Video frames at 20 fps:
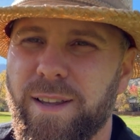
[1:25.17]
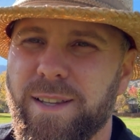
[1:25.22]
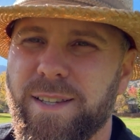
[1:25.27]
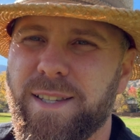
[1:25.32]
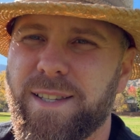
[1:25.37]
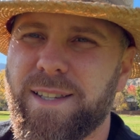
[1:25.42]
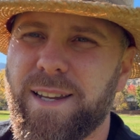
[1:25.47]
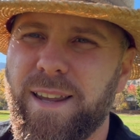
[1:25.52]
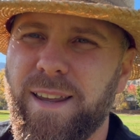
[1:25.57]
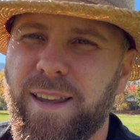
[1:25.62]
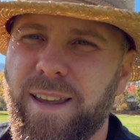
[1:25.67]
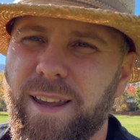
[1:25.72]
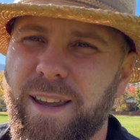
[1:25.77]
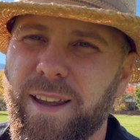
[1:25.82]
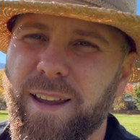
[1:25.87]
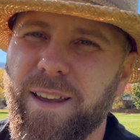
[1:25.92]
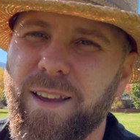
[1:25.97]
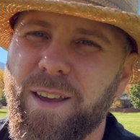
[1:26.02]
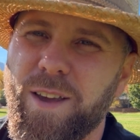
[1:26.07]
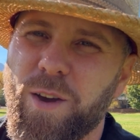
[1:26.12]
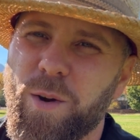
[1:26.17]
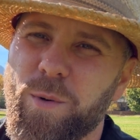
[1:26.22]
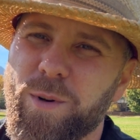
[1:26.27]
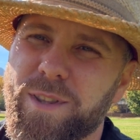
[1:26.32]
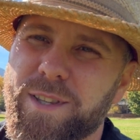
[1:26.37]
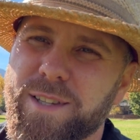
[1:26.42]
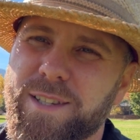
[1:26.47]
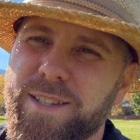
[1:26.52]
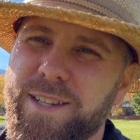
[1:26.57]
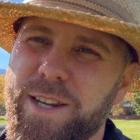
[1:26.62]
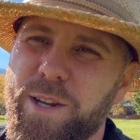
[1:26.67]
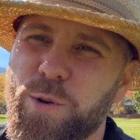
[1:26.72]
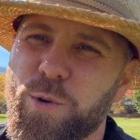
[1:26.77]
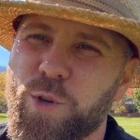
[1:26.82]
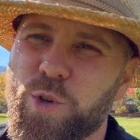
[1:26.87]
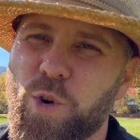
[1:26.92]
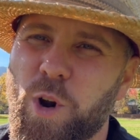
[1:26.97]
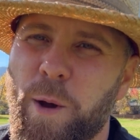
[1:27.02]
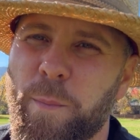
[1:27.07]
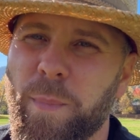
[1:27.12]
sinking with the CU
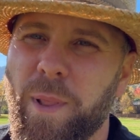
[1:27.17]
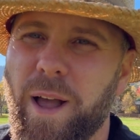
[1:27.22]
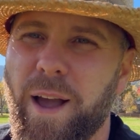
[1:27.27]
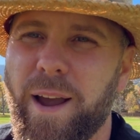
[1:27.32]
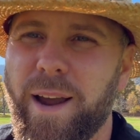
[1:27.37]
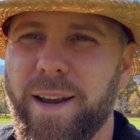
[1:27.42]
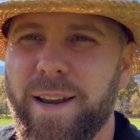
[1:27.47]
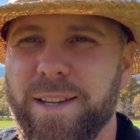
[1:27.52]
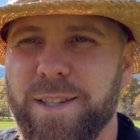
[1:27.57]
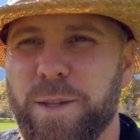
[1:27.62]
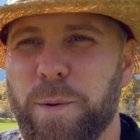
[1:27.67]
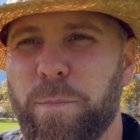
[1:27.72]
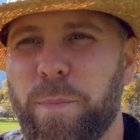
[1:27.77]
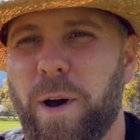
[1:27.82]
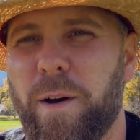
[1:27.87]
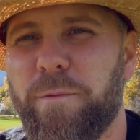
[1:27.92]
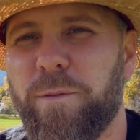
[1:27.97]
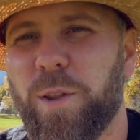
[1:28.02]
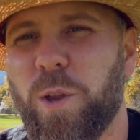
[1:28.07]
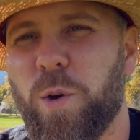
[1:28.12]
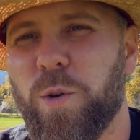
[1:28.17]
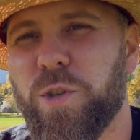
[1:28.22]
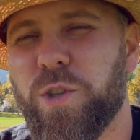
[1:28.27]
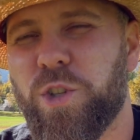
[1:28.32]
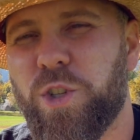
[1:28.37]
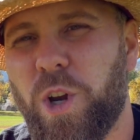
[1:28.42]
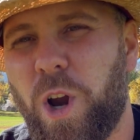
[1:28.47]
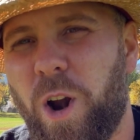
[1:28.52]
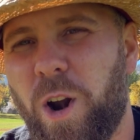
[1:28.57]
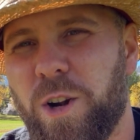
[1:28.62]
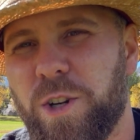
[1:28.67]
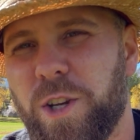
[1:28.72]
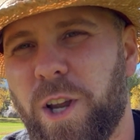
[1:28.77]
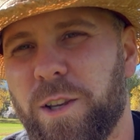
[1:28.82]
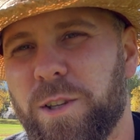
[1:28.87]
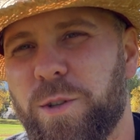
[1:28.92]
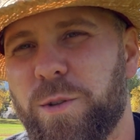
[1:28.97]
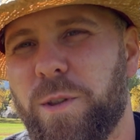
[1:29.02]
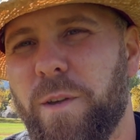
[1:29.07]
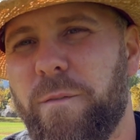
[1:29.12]
drumline as the Buffaloes charge
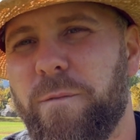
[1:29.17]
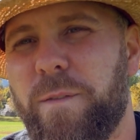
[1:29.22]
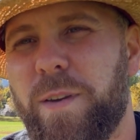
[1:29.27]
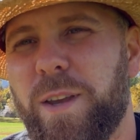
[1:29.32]
onto the